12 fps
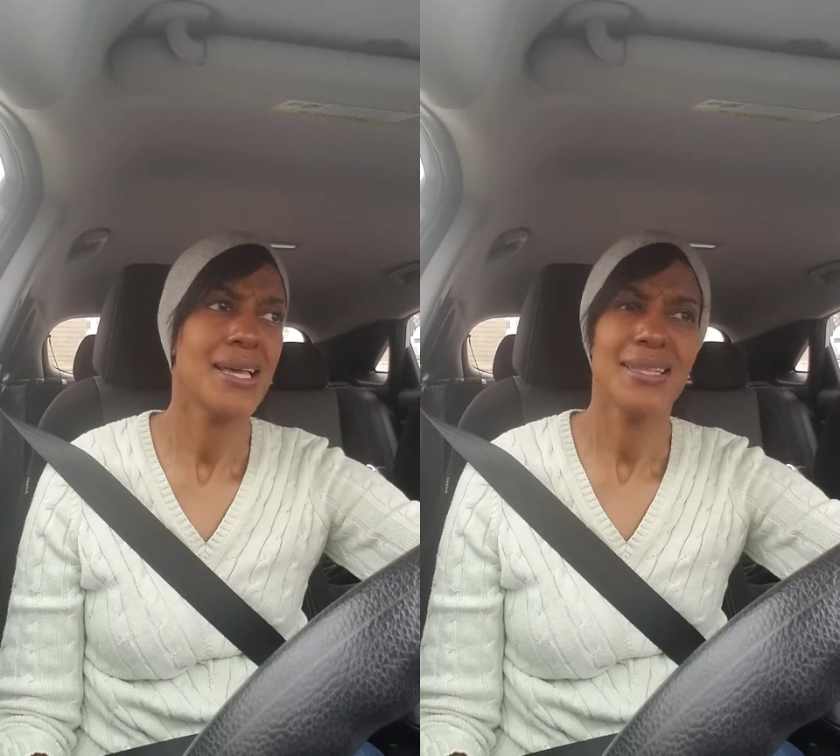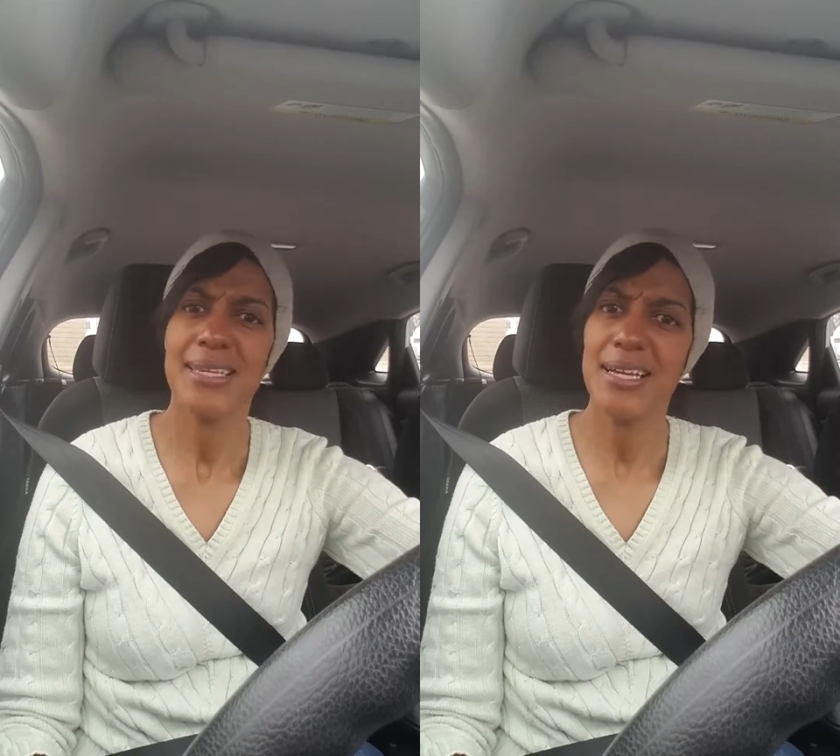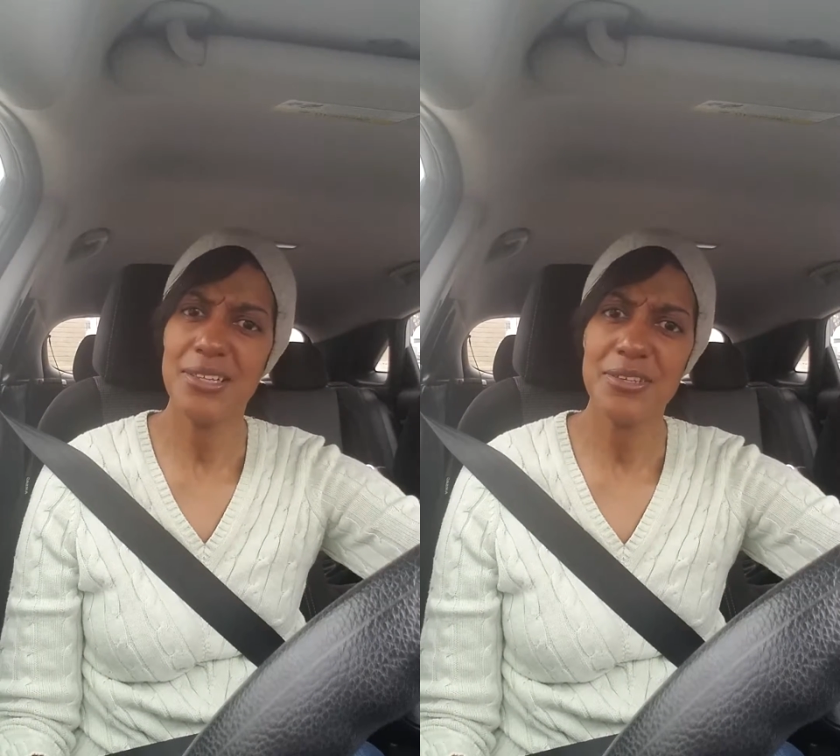
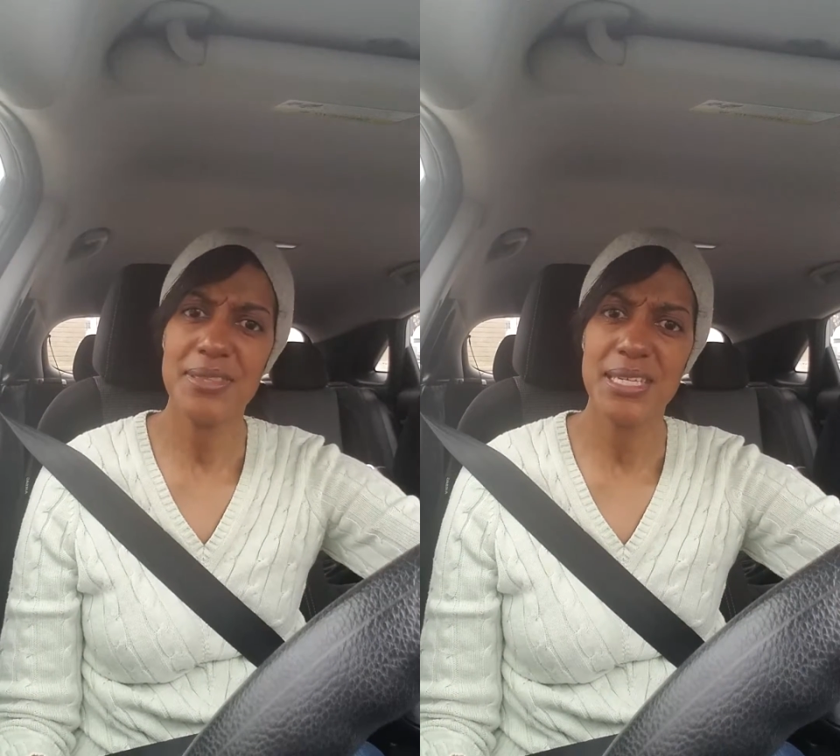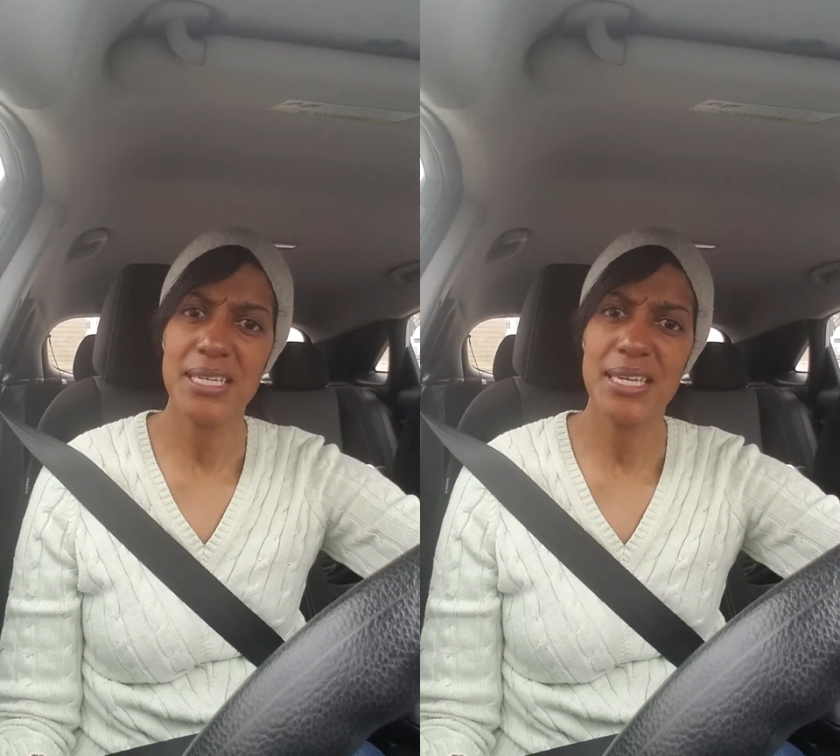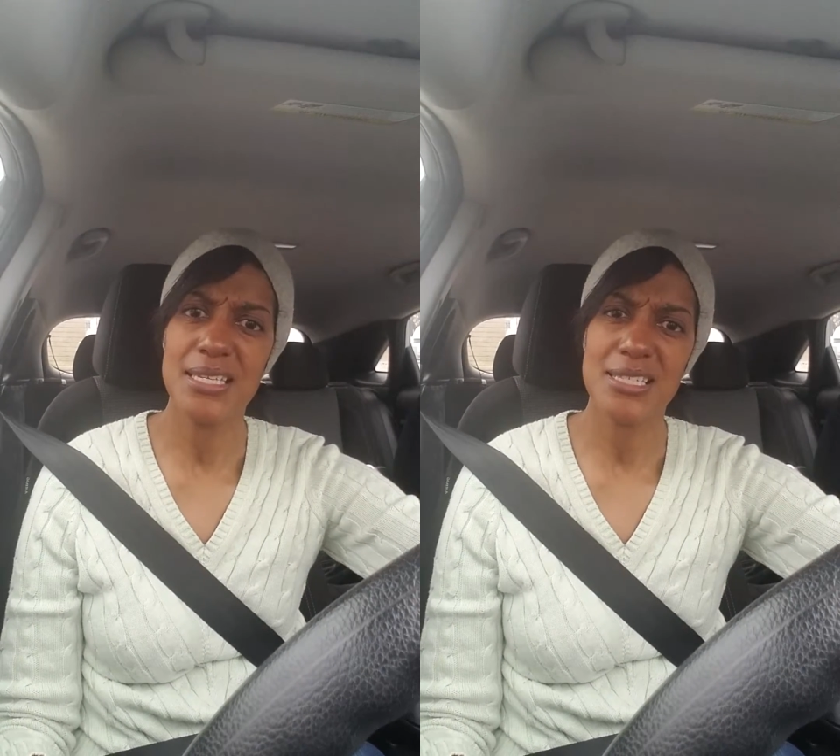The other
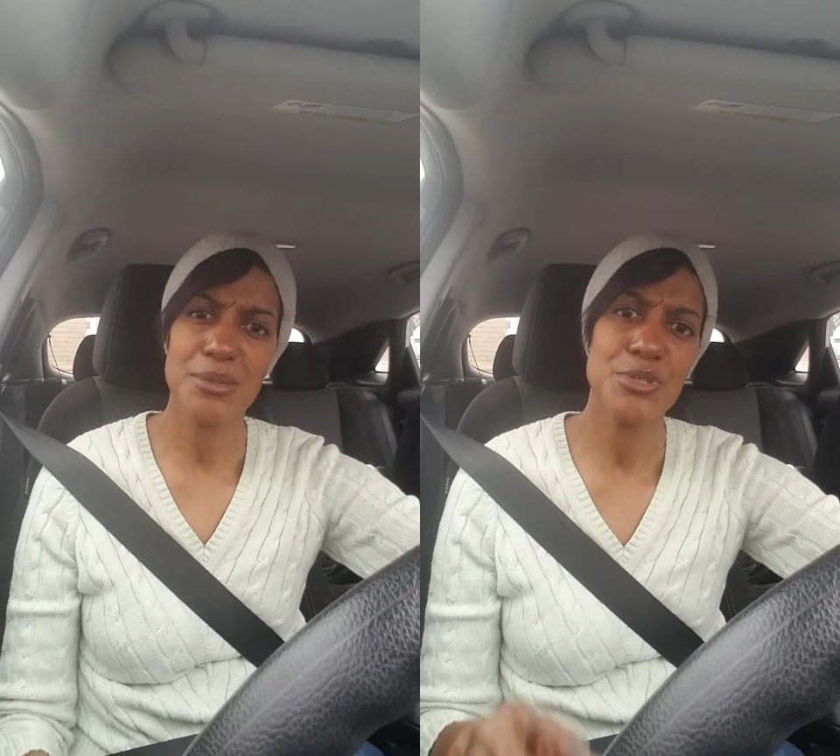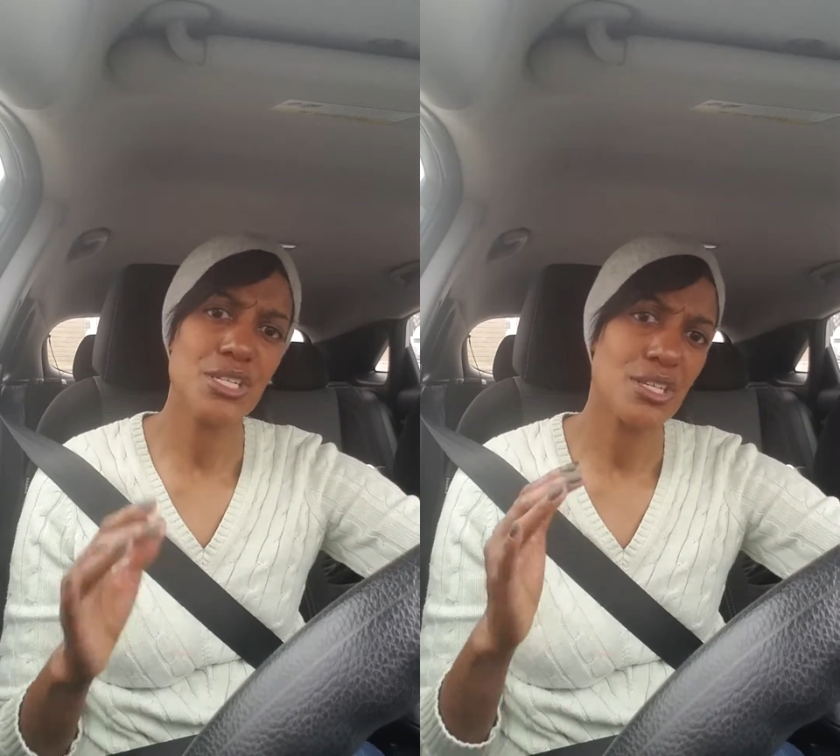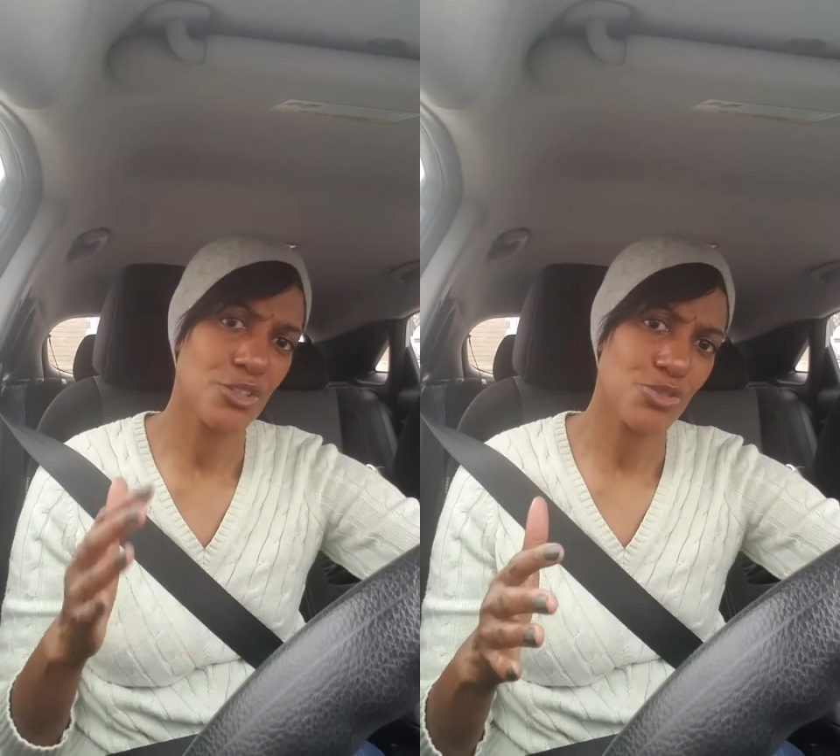thing is, and I'm
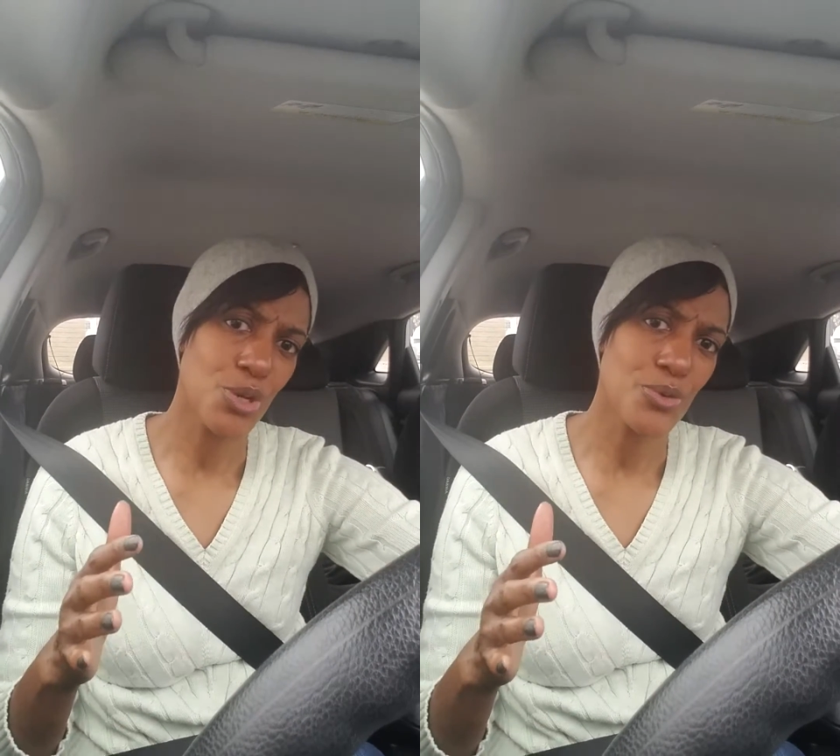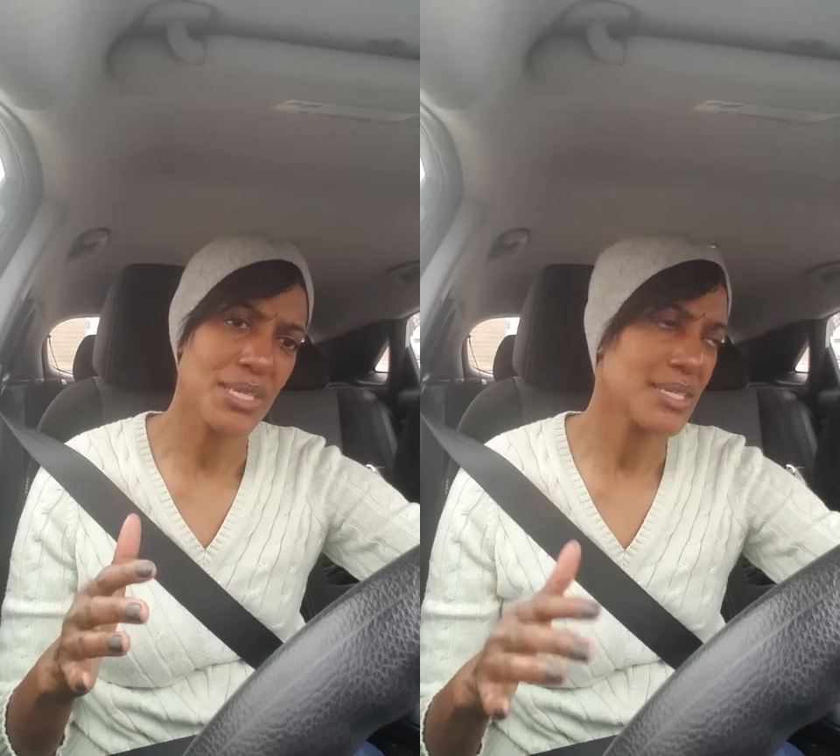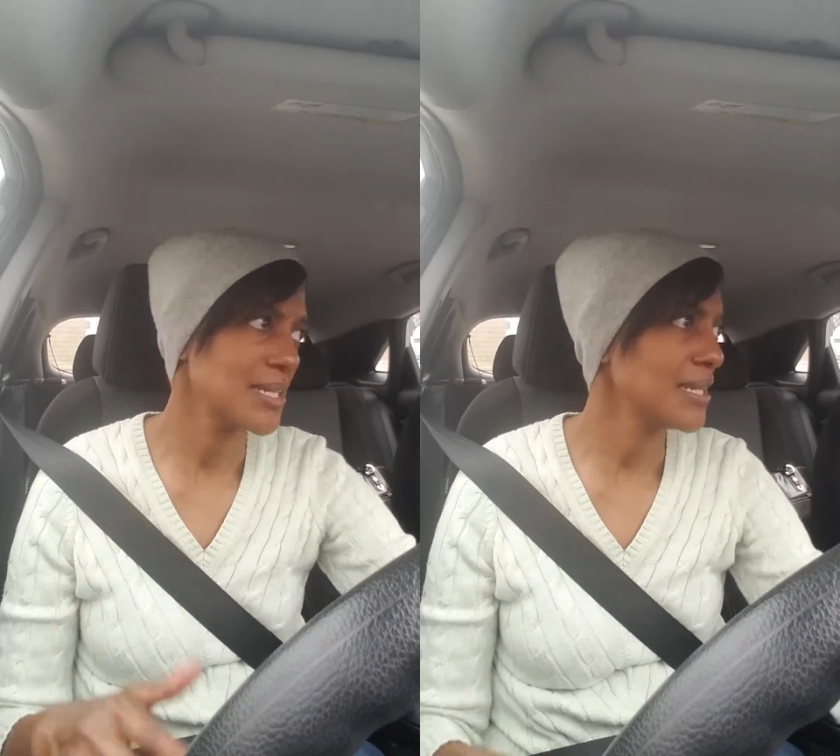just going to throw
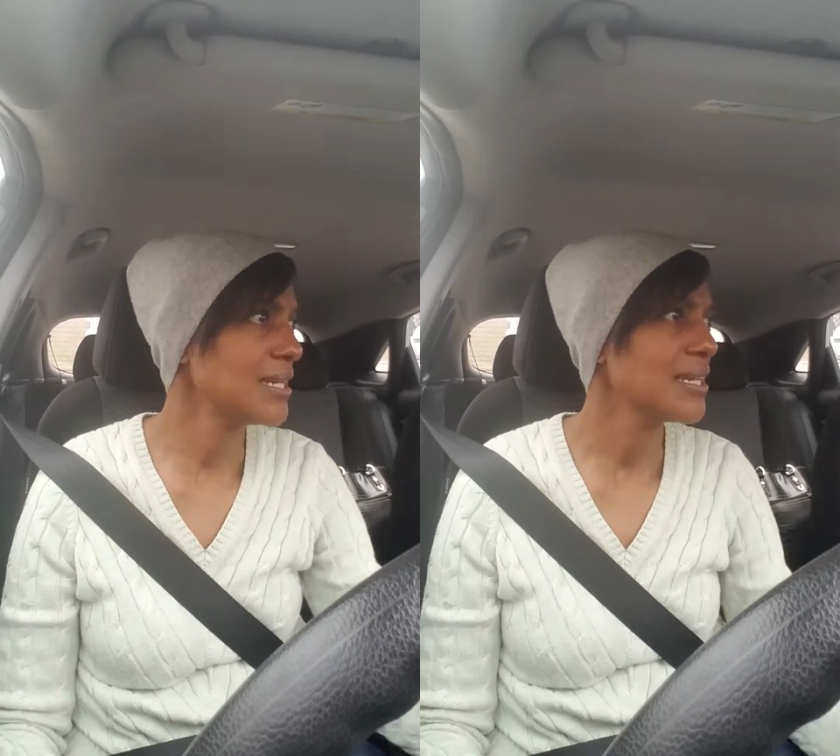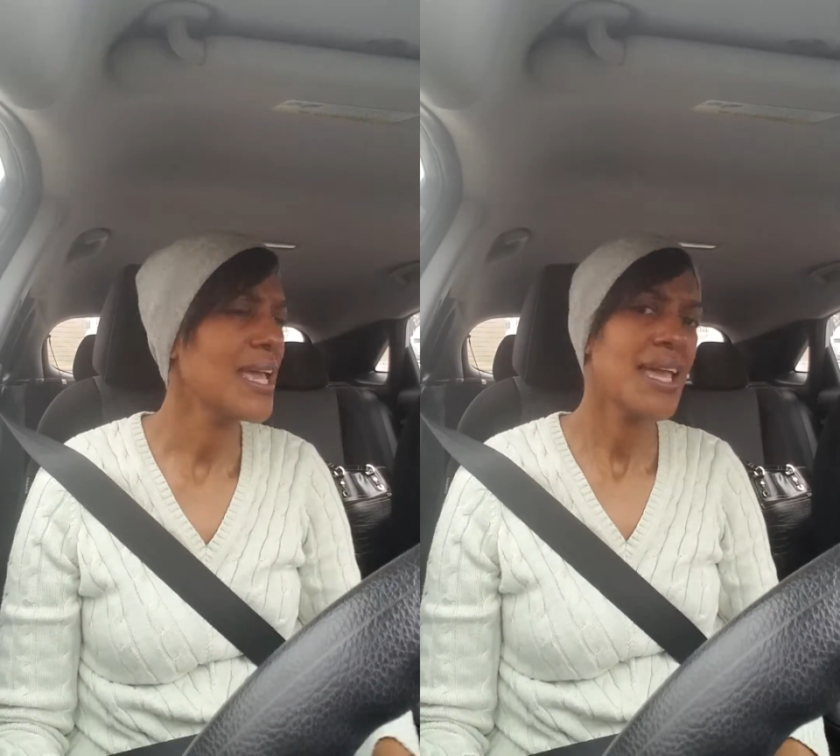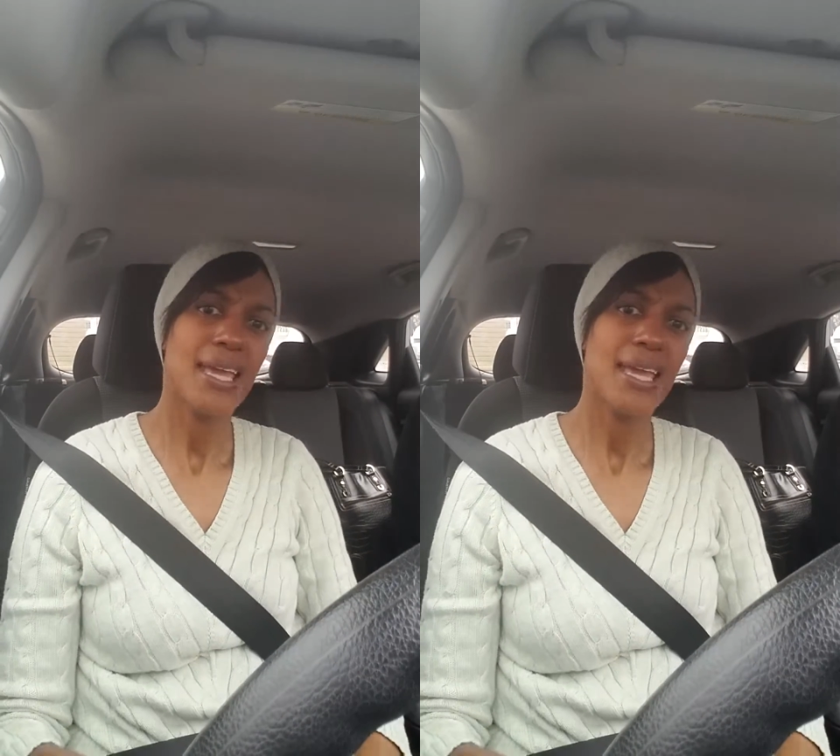this in,